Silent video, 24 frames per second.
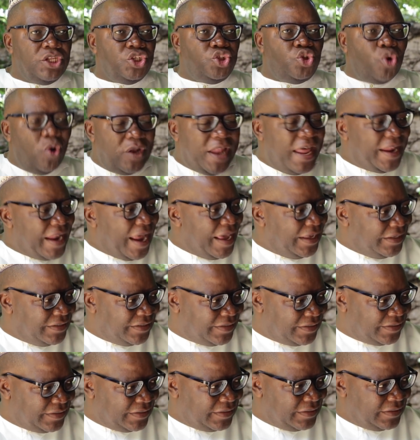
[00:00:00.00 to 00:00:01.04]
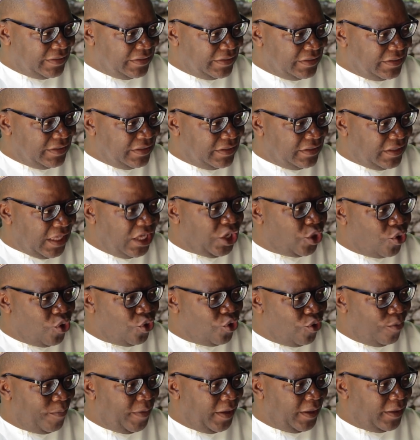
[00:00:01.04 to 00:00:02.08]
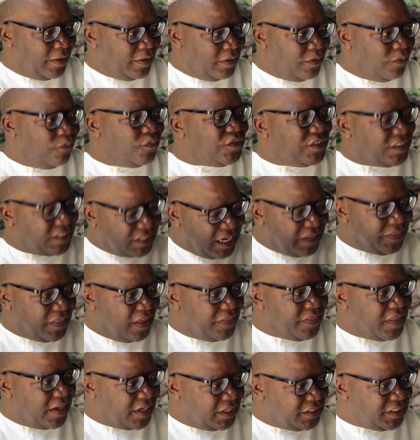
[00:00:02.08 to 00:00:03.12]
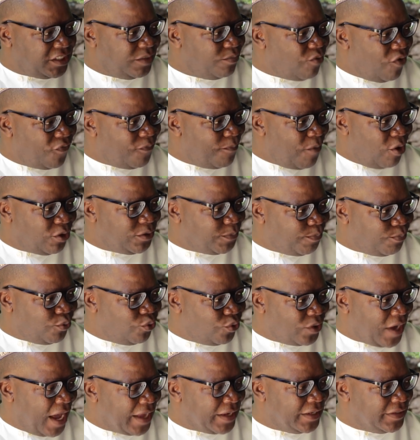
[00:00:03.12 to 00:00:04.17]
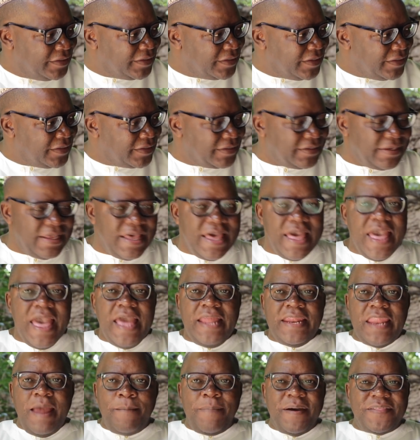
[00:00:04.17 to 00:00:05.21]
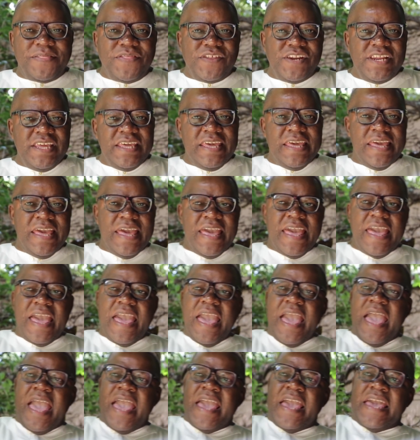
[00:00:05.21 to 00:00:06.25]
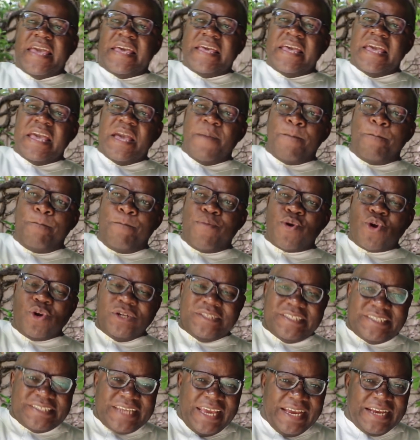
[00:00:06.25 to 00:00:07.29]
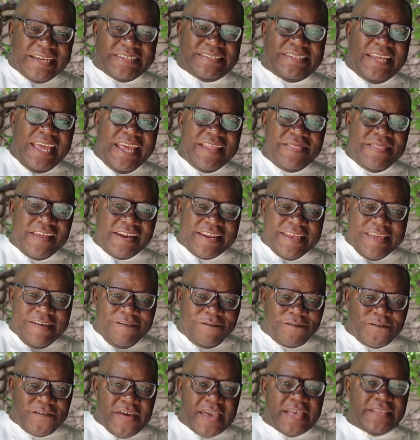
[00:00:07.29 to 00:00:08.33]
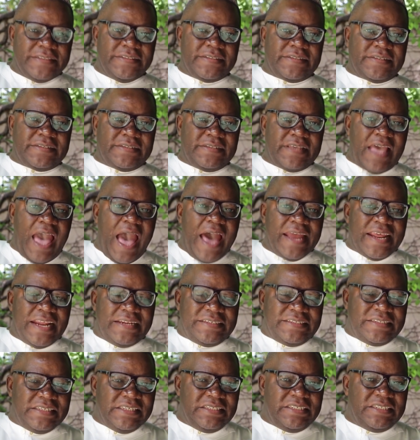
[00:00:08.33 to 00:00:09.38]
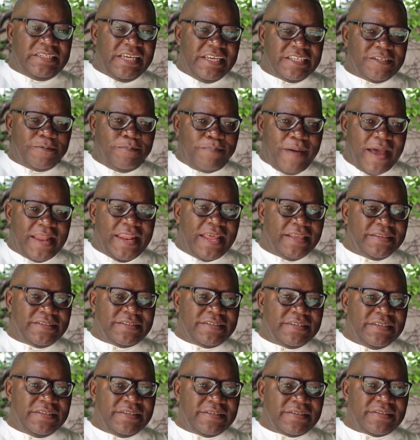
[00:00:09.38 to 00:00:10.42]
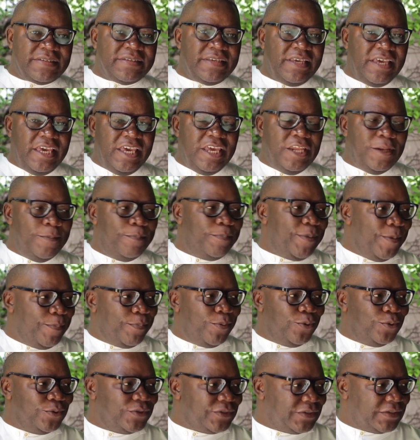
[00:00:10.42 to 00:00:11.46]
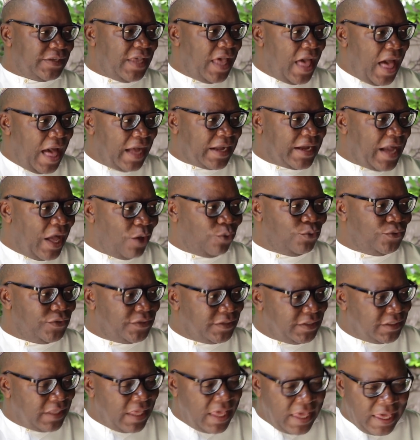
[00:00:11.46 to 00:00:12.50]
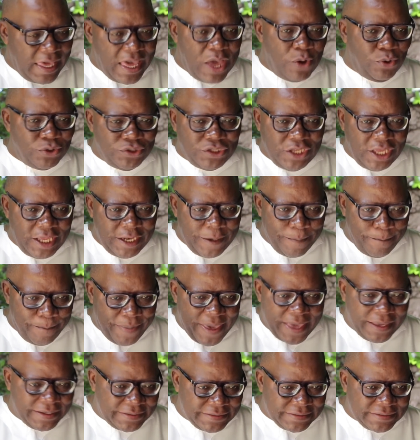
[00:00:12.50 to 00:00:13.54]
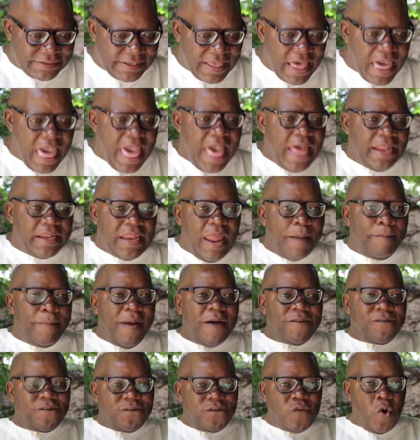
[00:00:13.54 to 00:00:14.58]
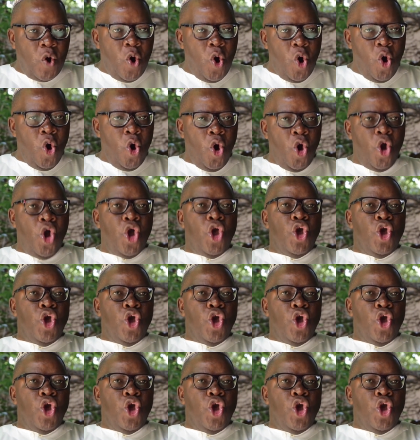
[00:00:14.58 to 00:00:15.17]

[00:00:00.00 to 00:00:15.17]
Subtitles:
dollarize the economy. Strengthen the regime of multiple currencies. Number three, protect and ring fence RTGS balances in people's accounts held in banks. Number four,